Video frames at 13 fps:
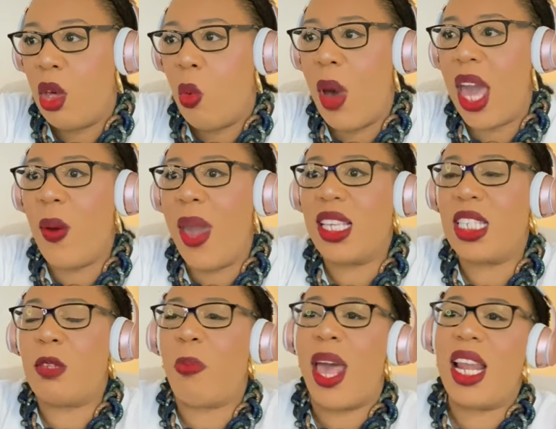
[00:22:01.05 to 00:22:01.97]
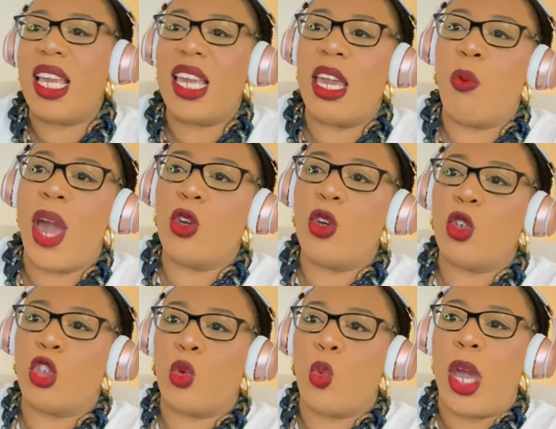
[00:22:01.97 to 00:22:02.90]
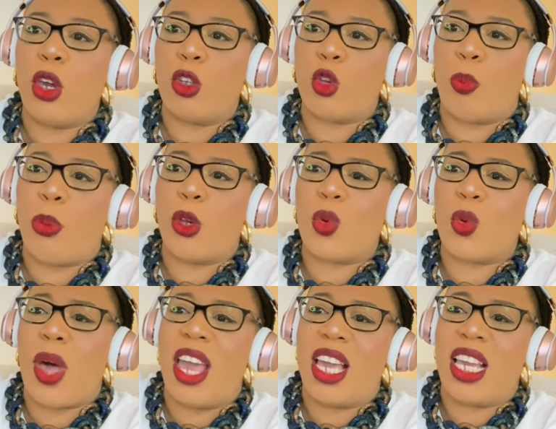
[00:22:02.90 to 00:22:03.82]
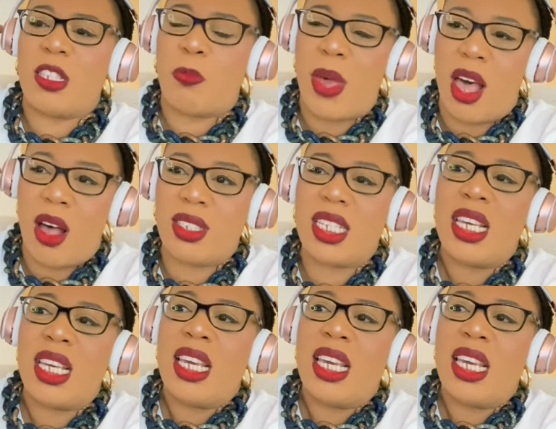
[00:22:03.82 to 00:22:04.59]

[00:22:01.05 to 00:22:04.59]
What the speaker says: Why are you expelling him when you're supposed to have expelled